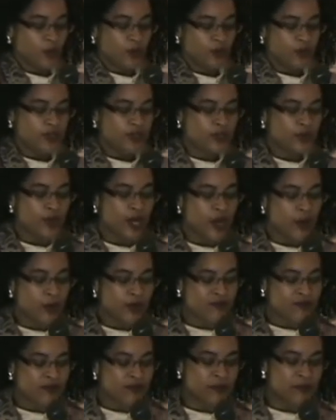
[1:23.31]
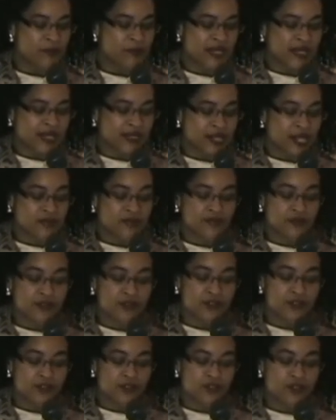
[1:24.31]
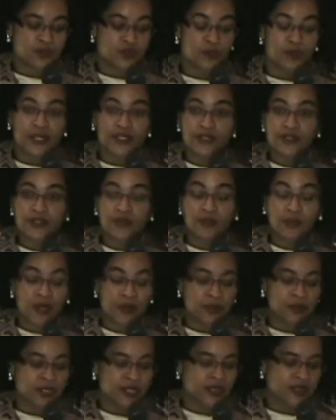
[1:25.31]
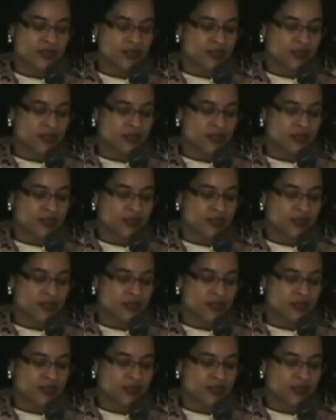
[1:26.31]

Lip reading: We do, however, make an effort to bring to the public